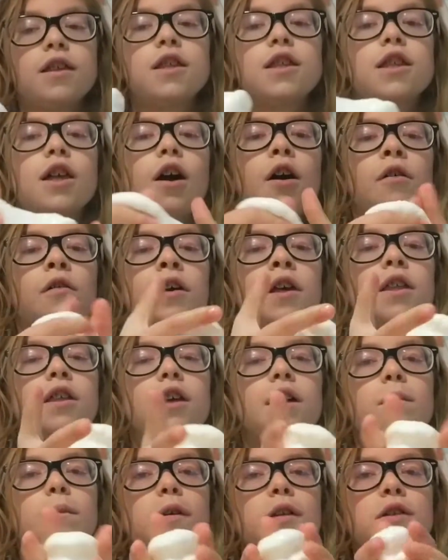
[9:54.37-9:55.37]
So it's
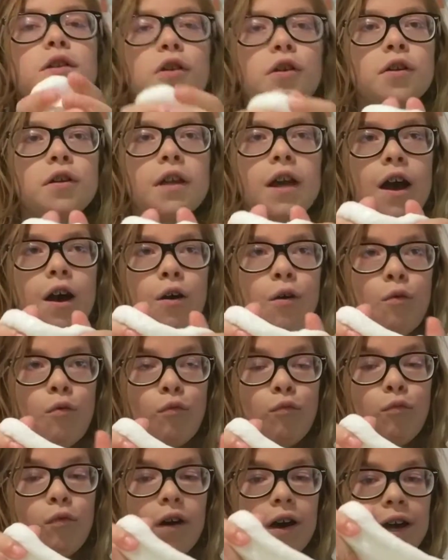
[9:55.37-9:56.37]
gonna be turned
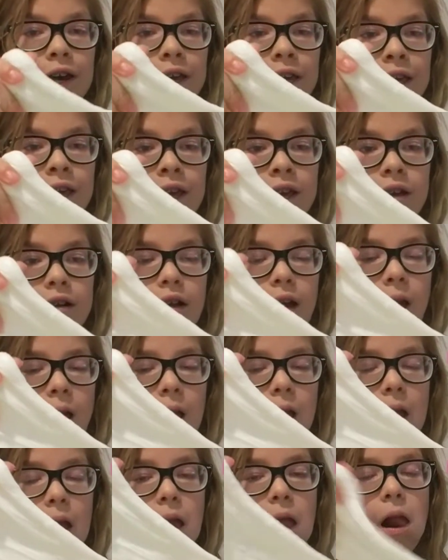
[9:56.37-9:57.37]
out white,
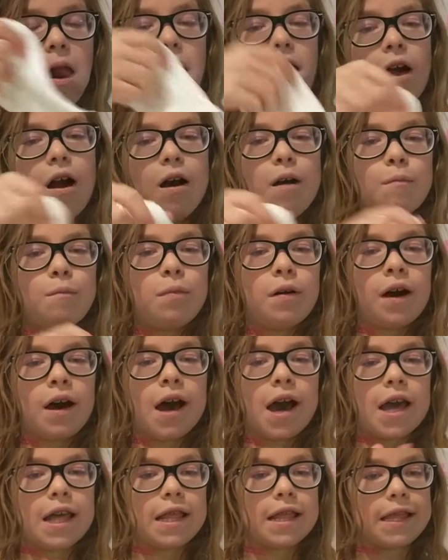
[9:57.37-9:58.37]

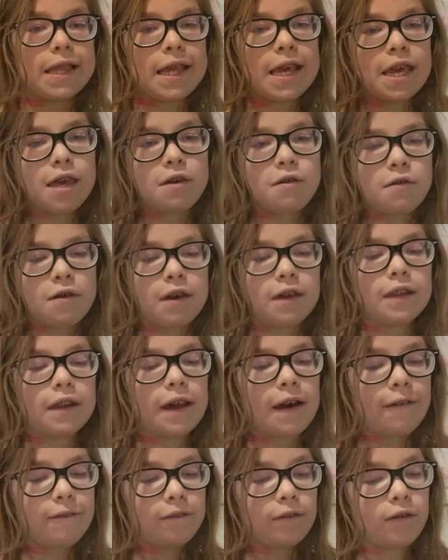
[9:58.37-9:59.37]
But I think you can
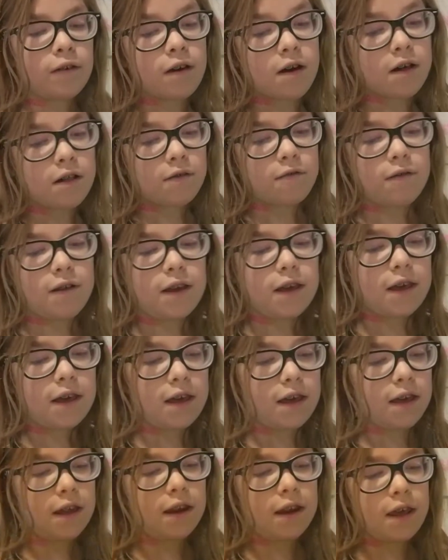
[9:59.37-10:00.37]
actually coloring
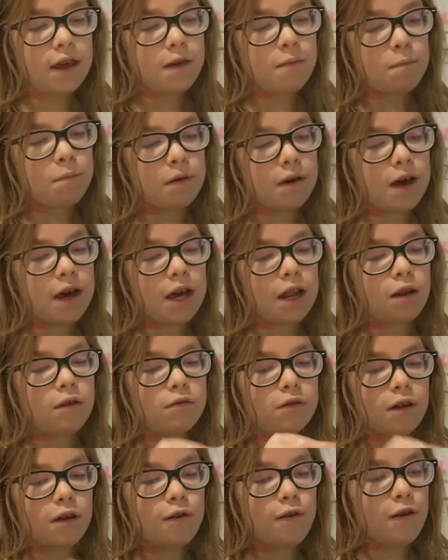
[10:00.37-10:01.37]
in it, but I
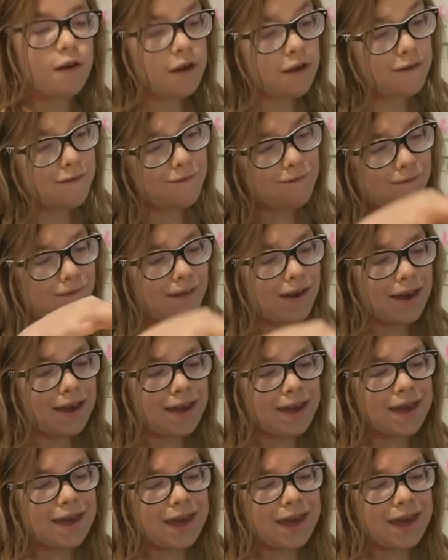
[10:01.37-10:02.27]
don't know if I